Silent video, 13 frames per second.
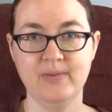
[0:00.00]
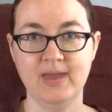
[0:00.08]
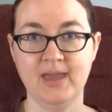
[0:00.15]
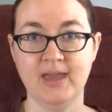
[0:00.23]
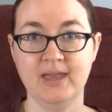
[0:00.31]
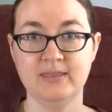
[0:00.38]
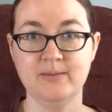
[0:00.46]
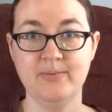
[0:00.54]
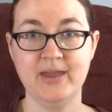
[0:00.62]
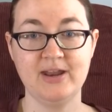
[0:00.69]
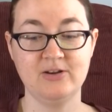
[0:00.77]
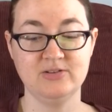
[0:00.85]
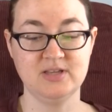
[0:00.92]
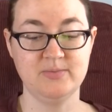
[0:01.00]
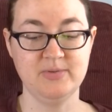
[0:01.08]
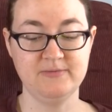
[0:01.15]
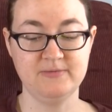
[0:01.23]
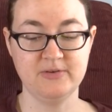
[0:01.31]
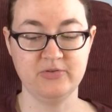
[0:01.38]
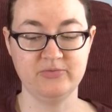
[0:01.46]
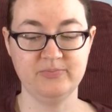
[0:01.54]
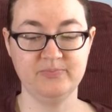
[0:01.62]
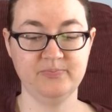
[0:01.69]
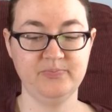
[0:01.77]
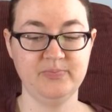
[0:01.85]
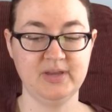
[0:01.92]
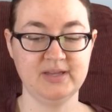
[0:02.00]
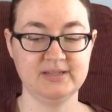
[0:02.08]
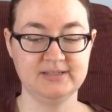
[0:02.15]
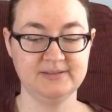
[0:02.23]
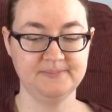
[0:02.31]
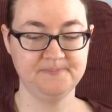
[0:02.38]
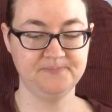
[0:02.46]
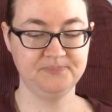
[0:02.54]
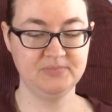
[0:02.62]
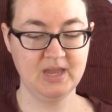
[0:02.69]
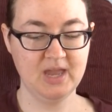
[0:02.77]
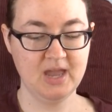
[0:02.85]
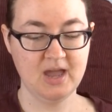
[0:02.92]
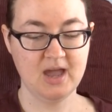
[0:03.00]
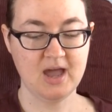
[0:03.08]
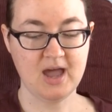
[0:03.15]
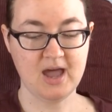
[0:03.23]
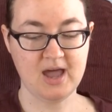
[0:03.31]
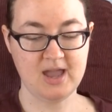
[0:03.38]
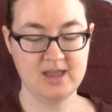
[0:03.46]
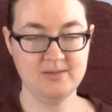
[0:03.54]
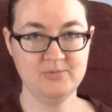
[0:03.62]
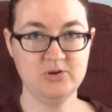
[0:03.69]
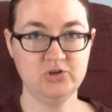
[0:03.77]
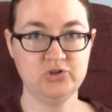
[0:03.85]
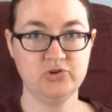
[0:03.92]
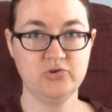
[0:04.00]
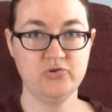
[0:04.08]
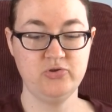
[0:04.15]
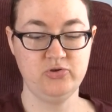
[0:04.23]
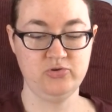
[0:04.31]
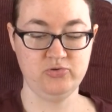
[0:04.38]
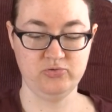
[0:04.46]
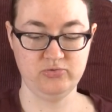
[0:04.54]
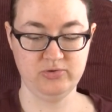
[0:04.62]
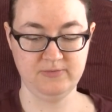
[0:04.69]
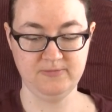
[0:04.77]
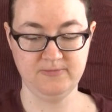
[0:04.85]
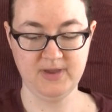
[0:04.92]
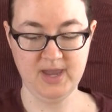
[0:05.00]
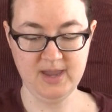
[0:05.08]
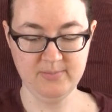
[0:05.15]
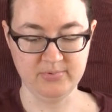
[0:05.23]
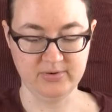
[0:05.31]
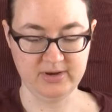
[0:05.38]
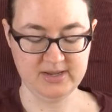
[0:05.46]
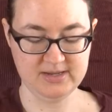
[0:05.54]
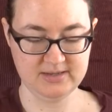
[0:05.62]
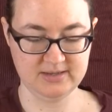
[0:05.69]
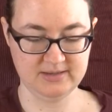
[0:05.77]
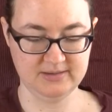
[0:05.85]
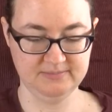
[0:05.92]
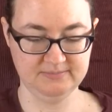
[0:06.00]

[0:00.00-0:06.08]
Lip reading: And the pattern's on my phone, but I am going to show you the fabric,